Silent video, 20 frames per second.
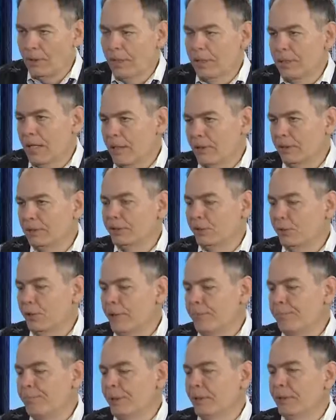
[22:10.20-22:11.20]
Okay, now there's
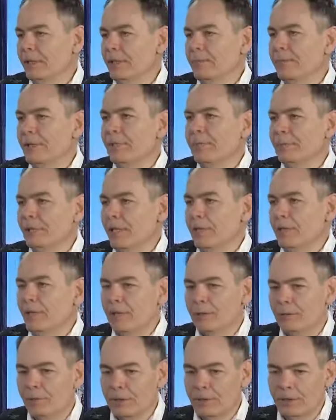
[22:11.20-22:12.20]
3 billion people on
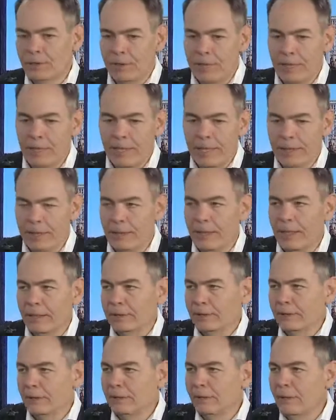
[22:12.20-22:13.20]
Earth with an internet
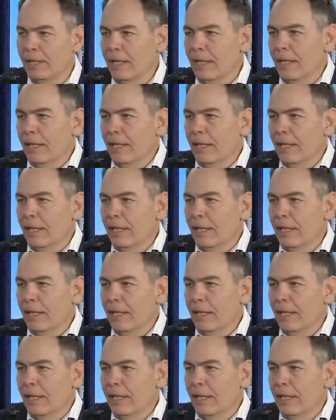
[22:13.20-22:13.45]
connection,